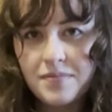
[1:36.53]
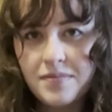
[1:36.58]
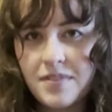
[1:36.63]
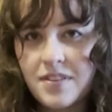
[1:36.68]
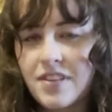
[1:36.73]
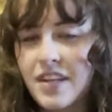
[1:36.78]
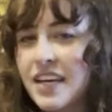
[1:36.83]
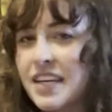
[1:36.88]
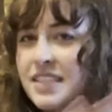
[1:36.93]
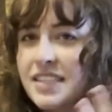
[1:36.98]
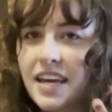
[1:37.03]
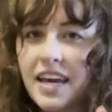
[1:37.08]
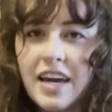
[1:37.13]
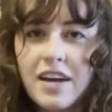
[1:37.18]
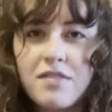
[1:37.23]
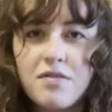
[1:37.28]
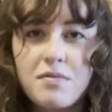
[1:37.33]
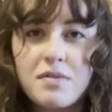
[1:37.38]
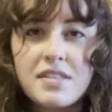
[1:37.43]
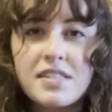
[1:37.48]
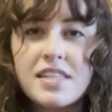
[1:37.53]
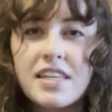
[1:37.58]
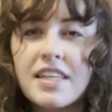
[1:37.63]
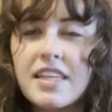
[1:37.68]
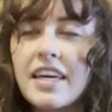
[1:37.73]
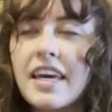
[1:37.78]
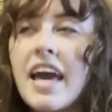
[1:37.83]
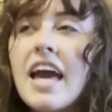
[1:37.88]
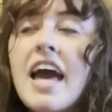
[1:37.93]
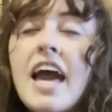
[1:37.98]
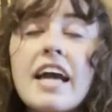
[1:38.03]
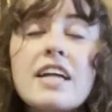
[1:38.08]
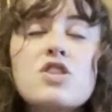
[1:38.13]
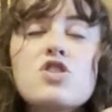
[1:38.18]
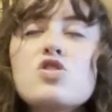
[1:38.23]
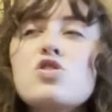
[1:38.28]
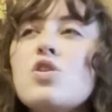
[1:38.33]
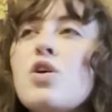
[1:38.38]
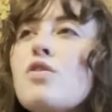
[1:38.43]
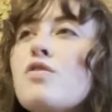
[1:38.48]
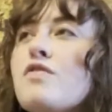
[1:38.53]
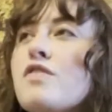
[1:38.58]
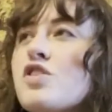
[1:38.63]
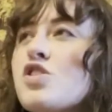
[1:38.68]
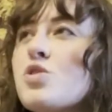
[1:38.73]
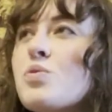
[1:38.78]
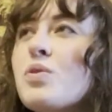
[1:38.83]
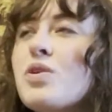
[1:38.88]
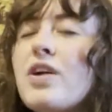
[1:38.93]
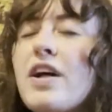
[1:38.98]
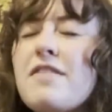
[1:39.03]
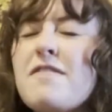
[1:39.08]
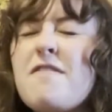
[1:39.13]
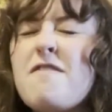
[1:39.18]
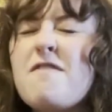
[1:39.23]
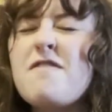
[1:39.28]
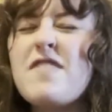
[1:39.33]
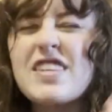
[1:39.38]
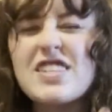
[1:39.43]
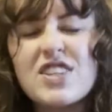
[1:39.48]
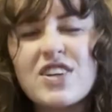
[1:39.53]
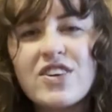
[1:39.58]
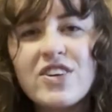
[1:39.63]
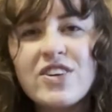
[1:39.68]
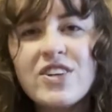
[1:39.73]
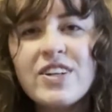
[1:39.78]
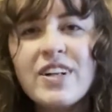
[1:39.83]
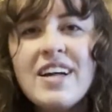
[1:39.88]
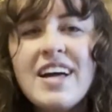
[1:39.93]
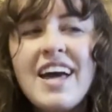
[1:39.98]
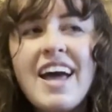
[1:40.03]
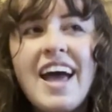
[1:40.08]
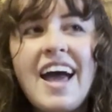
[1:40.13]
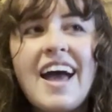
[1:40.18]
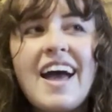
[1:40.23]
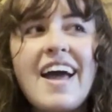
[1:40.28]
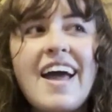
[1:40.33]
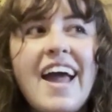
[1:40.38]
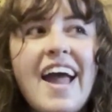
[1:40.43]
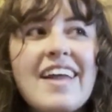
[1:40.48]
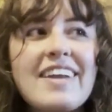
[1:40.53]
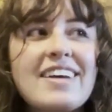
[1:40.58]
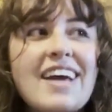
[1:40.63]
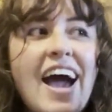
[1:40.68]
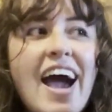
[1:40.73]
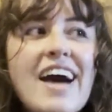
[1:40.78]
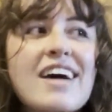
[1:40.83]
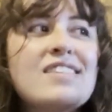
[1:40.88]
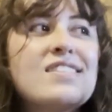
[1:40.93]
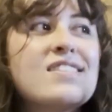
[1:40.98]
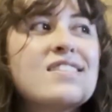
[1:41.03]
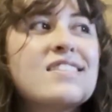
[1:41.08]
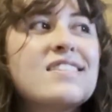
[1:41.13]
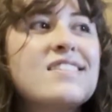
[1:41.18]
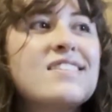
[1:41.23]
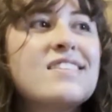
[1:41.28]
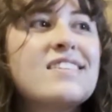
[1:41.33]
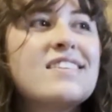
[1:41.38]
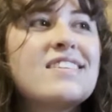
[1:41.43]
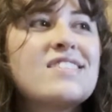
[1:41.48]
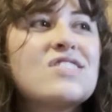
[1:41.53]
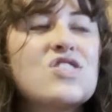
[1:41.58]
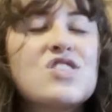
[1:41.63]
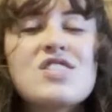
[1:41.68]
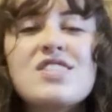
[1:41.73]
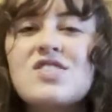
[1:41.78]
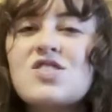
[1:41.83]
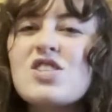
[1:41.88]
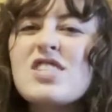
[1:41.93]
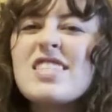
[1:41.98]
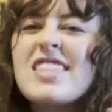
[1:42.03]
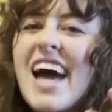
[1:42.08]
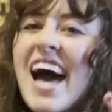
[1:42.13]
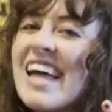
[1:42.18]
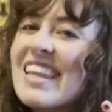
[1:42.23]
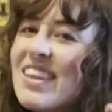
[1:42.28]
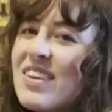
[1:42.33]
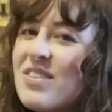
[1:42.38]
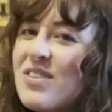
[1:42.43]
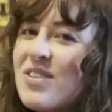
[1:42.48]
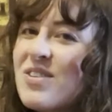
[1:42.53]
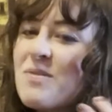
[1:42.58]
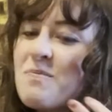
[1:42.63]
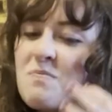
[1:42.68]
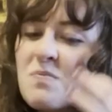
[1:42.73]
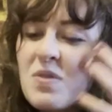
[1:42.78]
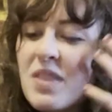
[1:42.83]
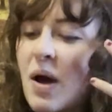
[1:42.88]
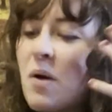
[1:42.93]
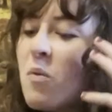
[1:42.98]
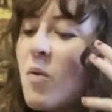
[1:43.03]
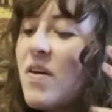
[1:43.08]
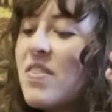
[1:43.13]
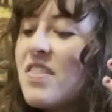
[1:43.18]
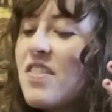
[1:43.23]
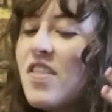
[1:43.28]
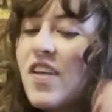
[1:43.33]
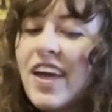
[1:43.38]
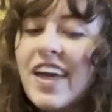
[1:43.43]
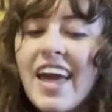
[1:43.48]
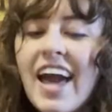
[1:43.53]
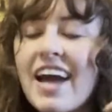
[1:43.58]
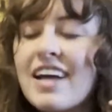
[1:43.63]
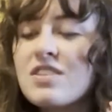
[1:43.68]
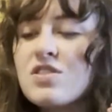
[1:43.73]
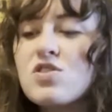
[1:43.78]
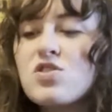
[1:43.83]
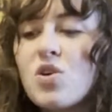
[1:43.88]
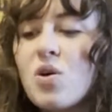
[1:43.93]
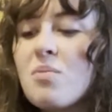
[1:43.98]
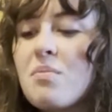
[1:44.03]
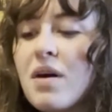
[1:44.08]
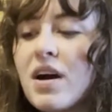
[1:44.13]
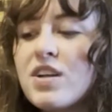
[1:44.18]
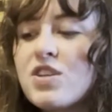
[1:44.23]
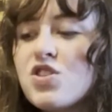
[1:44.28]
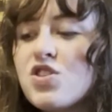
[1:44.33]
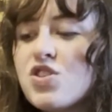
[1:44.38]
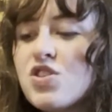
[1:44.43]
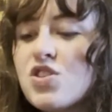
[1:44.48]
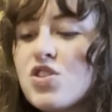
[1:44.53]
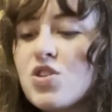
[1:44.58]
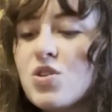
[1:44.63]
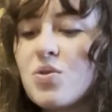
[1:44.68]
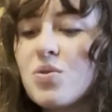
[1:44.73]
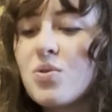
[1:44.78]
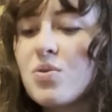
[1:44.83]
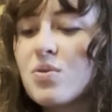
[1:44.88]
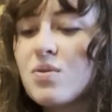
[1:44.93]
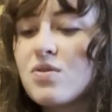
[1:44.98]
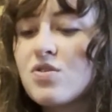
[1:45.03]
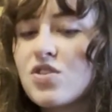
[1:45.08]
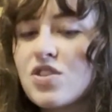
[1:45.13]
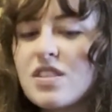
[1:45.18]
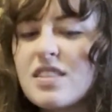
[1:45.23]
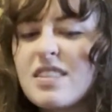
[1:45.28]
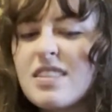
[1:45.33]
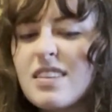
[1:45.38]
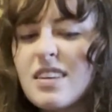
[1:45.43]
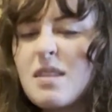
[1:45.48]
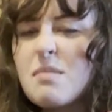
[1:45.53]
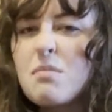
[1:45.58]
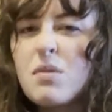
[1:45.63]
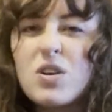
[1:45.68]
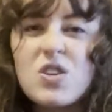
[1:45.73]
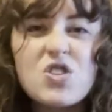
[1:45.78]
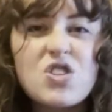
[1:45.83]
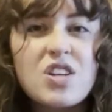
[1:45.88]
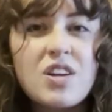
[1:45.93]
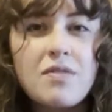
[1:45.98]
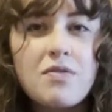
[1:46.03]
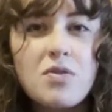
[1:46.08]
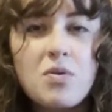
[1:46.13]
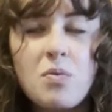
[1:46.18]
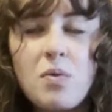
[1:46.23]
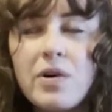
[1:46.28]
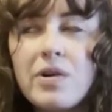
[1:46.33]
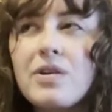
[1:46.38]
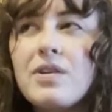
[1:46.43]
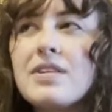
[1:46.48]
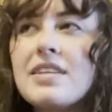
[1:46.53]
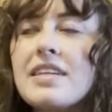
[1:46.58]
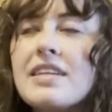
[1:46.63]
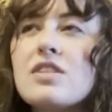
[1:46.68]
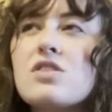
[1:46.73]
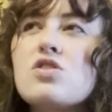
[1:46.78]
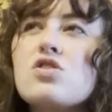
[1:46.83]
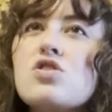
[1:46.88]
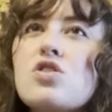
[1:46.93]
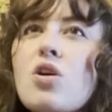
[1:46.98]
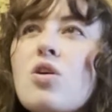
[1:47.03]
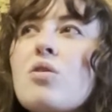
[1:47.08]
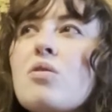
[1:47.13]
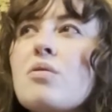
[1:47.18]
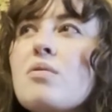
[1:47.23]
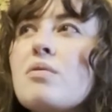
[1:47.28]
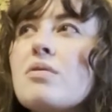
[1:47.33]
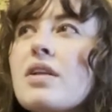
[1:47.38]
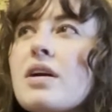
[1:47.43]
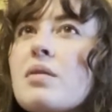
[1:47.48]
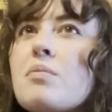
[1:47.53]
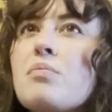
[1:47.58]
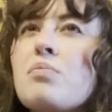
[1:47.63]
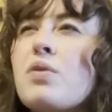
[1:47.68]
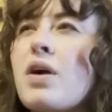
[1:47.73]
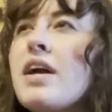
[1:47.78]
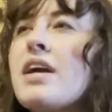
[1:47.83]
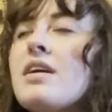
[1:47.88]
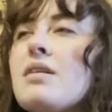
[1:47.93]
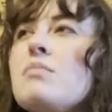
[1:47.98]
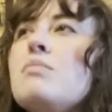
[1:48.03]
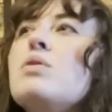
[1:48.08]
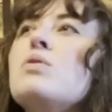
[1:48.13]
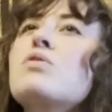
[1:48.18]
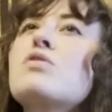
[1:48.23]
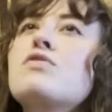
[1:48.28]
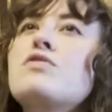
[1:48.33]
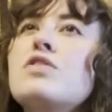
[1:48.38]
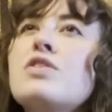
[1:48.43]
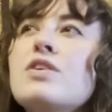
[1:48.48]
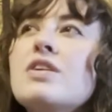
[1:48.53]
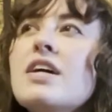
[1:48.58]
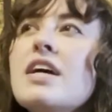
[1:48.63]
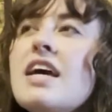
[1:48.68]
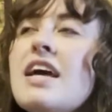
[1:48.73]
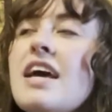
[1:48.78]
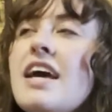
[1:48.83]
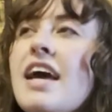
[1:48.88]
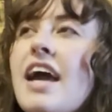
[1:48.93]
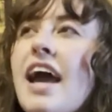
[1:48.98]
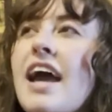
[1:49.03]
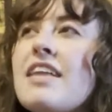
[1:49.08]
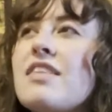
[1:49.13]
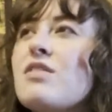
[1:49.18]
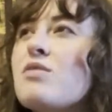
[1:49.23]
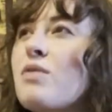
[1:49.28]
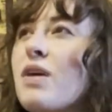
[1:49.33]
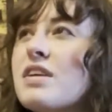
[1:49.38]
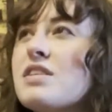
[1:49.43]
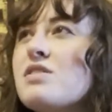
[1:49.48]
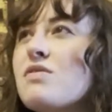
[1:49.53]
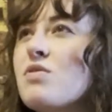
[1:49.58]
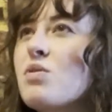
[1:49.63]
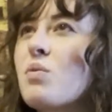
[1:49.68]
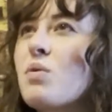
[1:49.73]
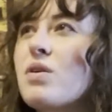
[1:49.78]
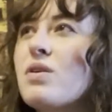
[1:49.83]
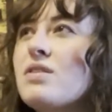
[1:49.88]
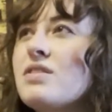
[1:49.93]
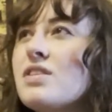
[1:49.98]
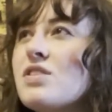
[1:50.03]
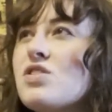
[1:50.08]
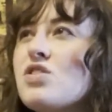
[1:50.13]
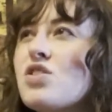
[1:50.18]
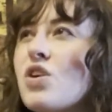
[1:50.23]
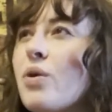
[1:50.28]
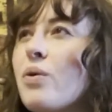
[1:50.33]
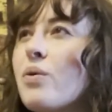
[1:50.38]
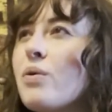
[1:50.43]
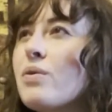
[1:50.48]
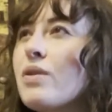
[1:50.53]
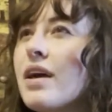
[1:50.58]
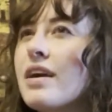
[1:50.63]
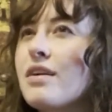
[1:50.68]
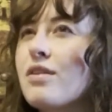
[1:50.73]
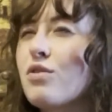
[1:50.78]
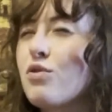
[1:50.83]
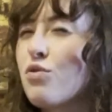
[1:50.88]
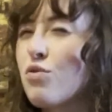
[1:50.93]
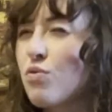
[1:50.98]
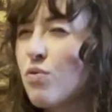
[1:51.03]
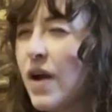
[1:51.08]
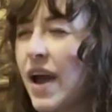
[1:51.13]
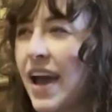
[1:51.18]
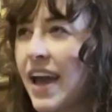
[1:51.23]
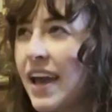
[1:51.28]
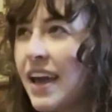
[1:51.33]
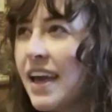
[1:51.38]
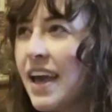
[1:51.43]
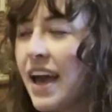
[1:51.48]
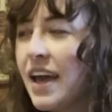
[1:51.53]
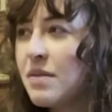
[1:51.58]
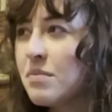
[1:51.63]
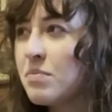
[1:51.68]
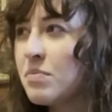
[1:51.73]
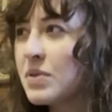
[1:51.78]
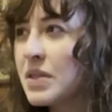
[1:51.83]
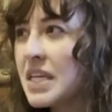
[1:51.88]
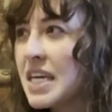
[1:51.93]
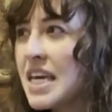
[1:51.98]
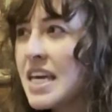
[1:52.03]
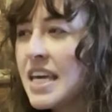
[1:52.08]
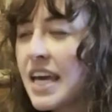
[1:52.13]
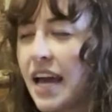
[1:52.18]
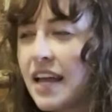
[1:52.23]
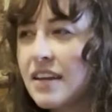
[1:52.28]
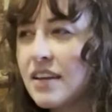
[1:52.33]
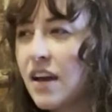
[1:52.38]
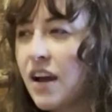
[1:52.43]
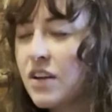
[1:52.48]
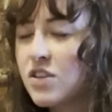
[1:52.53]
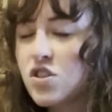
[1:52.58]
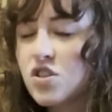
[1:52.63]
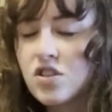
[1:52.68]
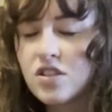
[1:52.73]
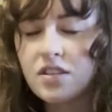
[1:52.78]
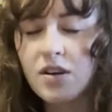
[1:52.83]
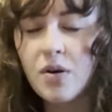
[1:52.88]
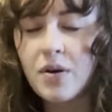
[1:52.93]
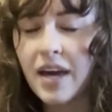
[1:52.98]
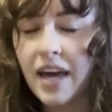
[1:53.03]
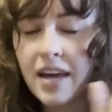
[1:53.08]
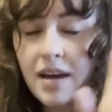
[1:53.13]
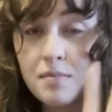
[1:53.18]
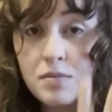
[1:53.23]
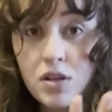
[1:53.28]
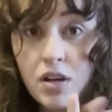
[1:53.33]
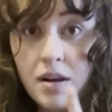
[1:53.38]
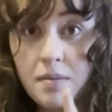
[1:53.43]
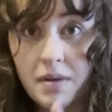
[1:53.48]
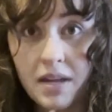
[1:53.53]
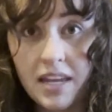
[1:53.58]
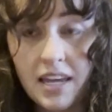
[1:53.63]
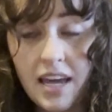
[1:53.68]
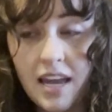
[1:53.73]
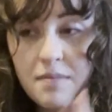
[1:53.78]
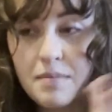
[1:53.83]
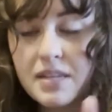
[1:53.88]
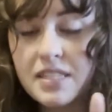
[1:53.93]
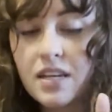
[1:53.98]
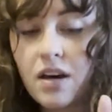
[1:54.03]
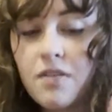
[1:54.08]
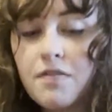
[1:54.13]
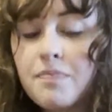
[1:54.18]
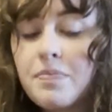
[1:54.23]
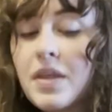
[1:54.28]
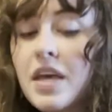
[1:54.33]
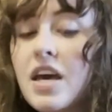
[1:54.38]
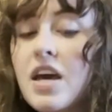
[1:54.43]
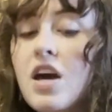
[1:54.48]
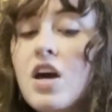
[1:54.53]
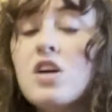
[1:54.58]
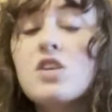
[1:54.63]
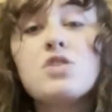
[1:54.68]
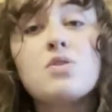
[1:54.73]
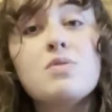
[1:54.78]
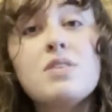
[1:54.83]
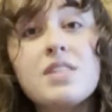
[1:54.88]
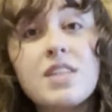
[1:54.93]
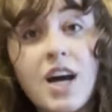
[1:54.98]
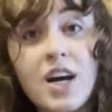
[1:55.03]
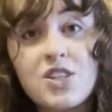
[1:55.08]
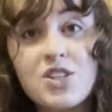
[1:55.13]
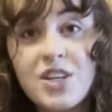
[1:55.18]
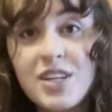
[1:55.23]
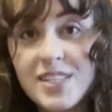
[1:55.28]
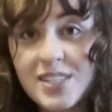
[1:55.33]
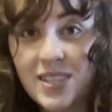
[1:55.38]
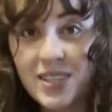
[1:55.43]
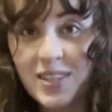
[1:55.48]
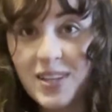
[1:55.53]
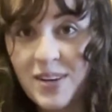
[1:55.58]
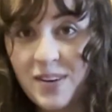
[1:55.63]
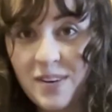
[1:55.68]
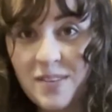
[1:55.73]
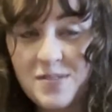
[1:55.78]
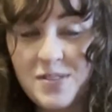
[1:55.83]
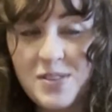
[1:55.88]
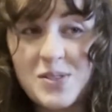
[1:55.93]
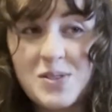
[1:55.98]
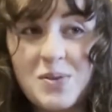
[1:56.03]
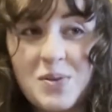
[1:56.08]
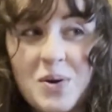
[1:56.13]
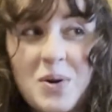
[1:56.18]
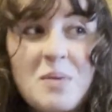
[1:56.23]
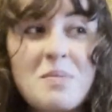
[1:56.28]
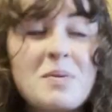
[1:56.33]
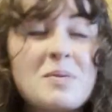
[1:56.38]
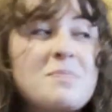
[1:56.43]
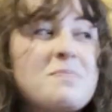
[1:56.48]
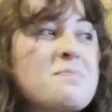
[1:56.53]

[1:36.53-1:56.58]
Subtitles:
things that hang from the ceiling. It's so visual and physical, and it adds just that one thing adds so much to just the immersion of the world, and it's so like bright and beautiful, and the rest of the world is so like gray and bleak, and it's just, okay, I'm sorry, I'm getting ahead of myself. So Natasha is the leader of this group.